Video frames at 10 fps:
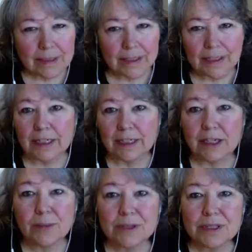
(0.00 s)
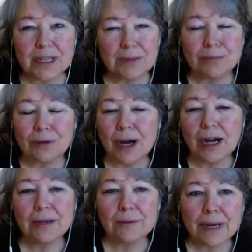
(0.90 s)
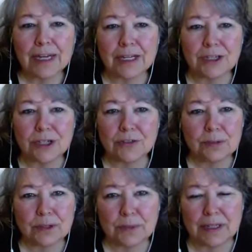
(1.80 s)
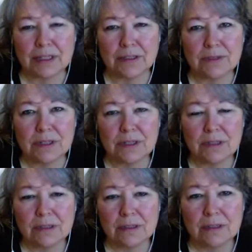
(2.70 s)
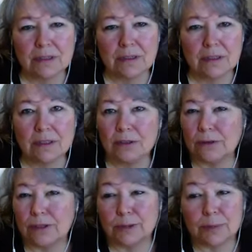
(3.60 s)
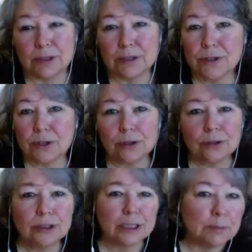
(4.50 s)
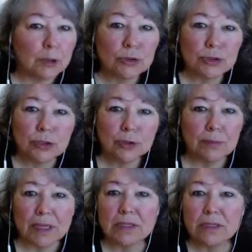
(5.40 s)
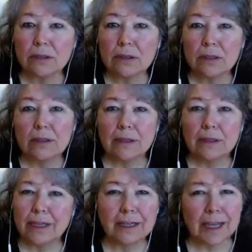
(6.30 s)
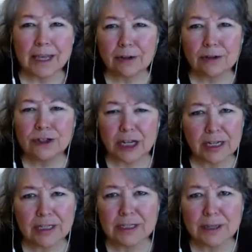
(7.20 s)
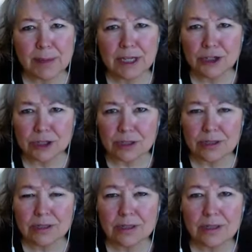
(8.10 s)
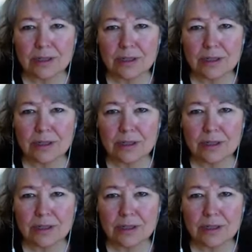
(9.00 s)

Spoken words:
It can encompass a broad range of perspectives, including spiritual, emotional, mental, and energetic dimensions.